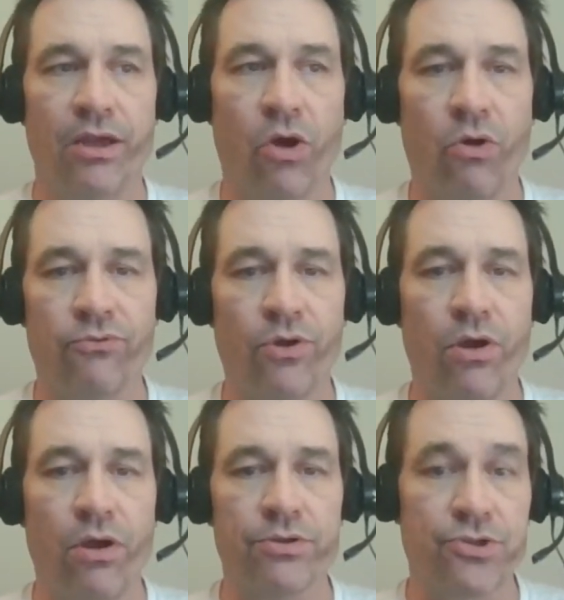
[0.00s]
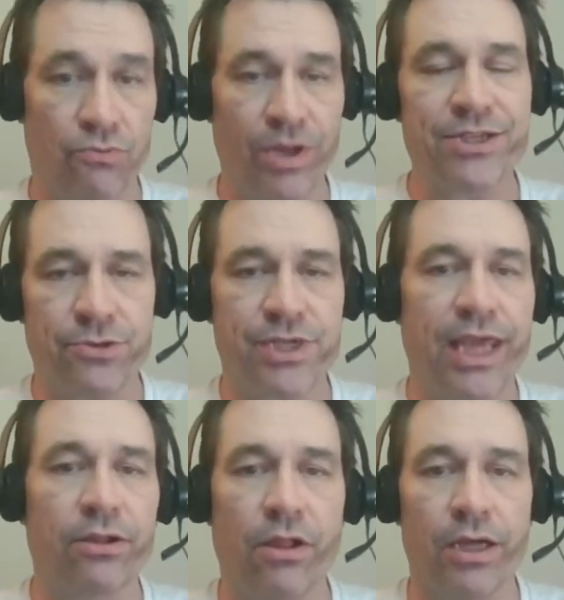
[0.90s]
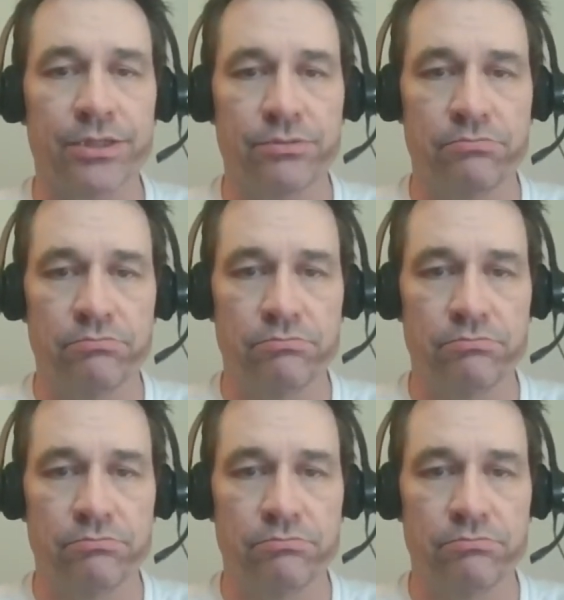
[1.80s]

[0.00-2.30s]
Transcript: overall to rescue Santa Claus.